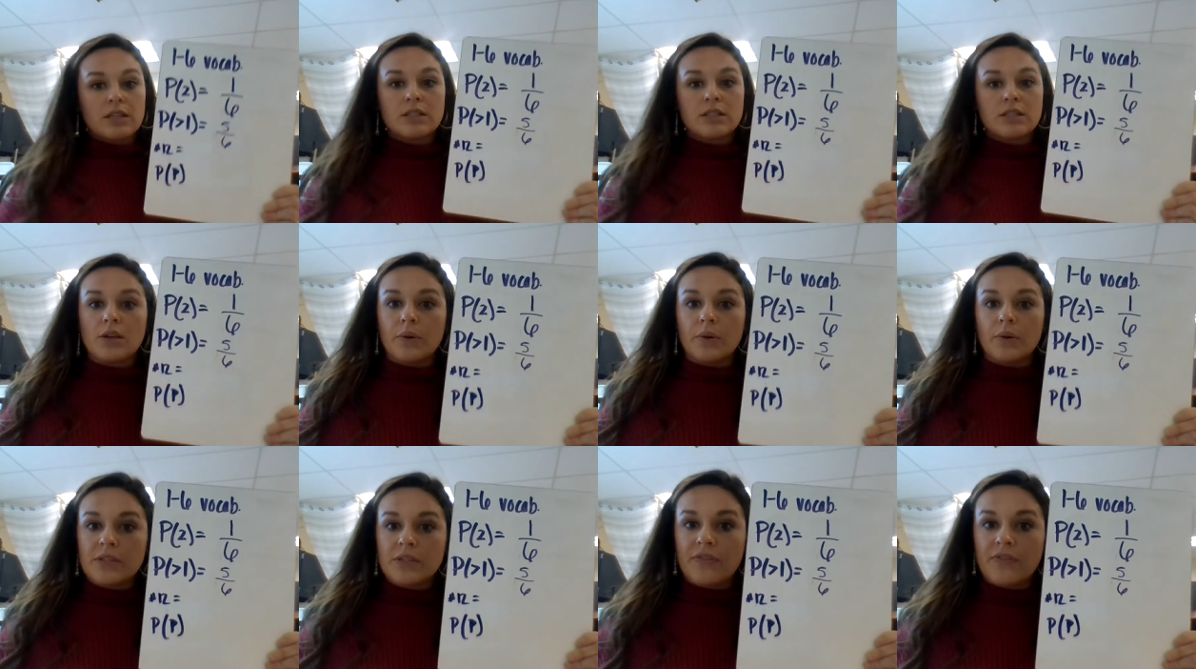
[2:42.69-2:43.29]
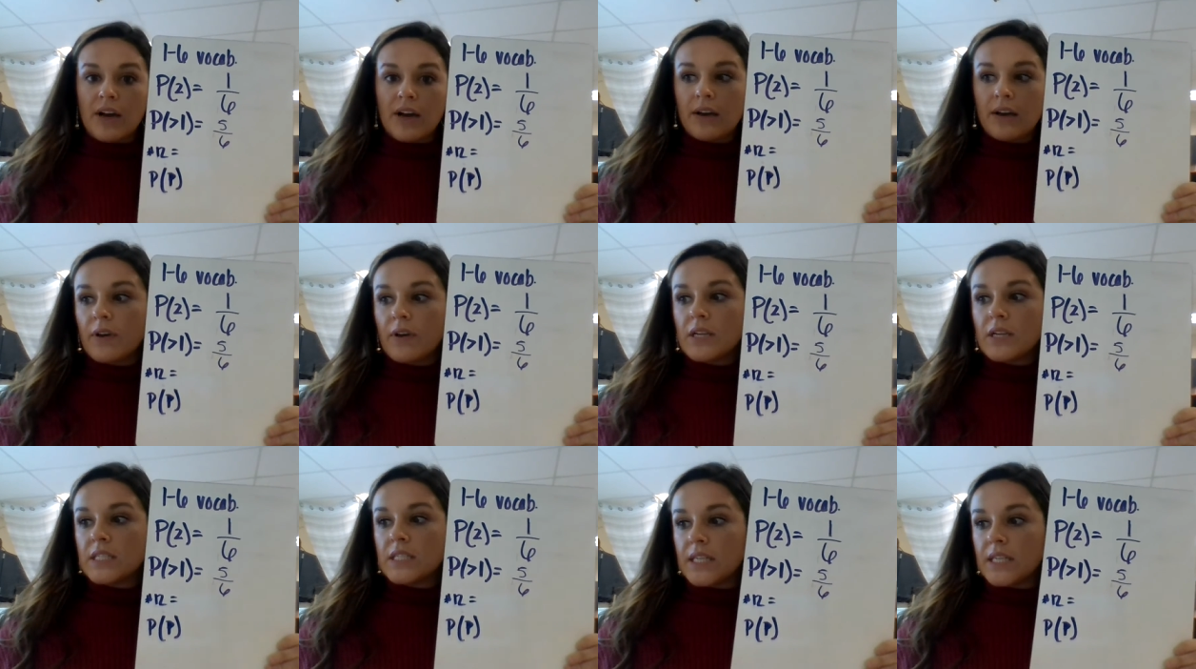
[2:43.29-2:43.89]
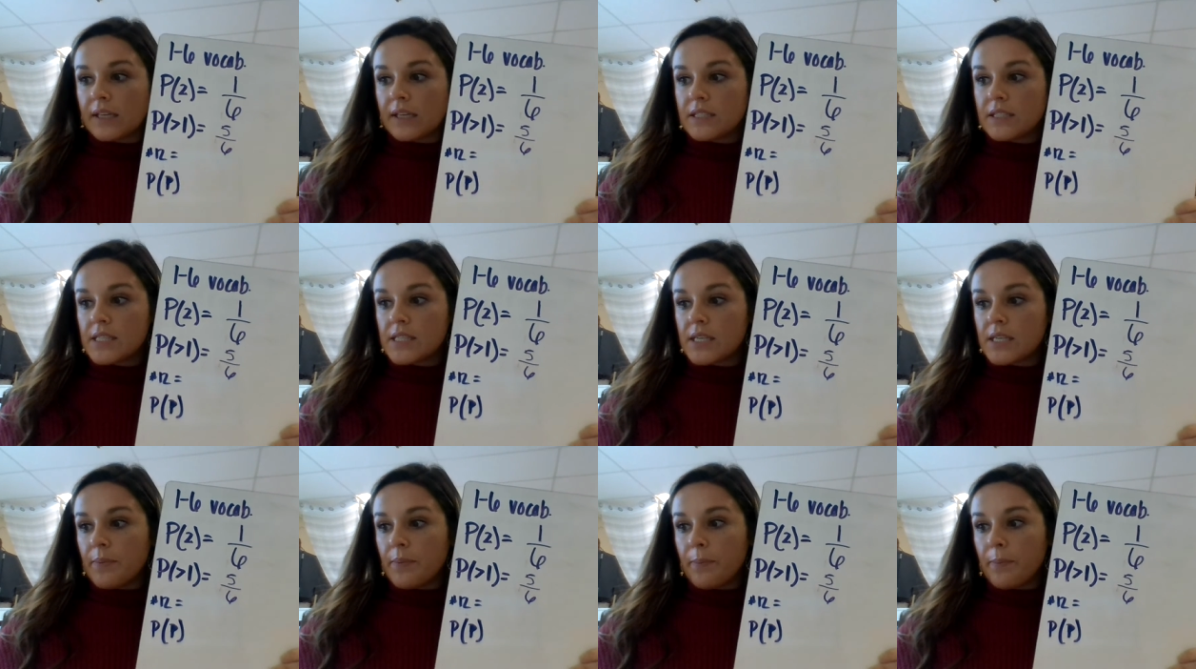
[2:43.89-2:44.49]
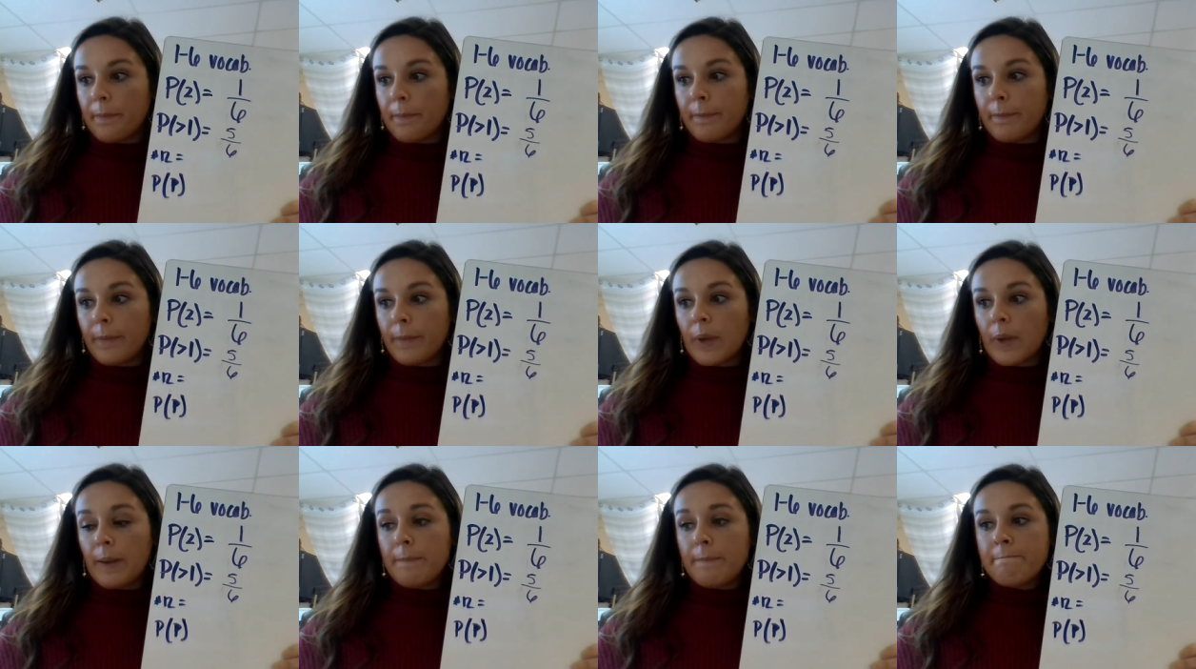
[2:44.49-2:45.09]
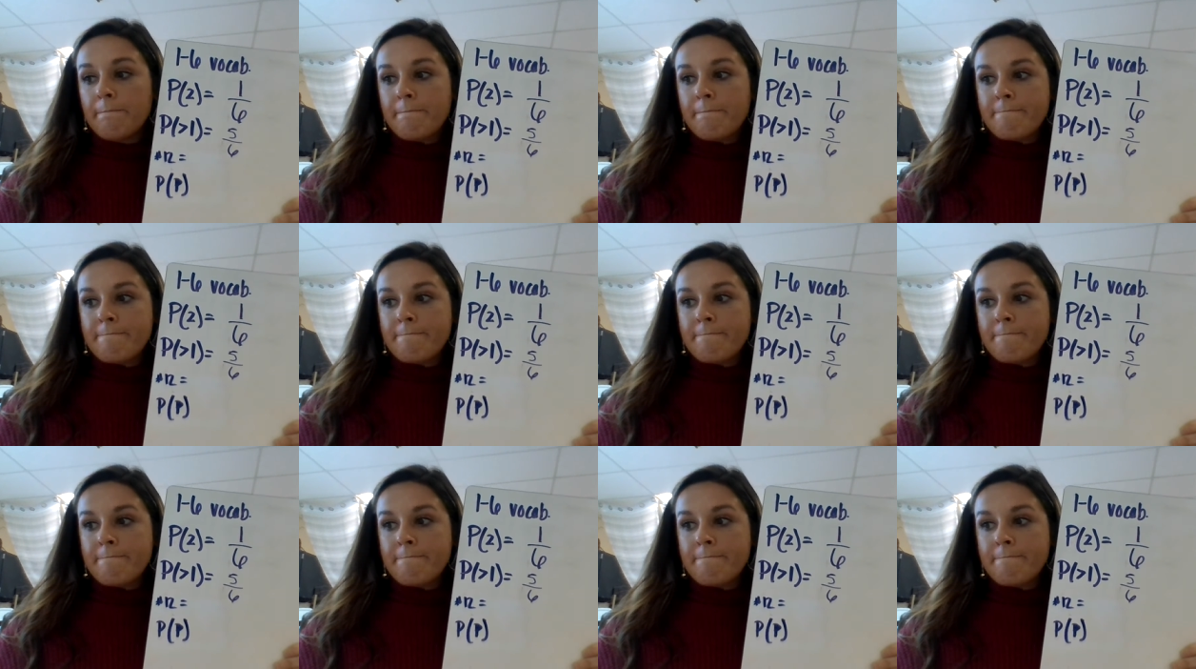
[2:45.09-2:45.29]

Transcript: So it's 5/6. Okay?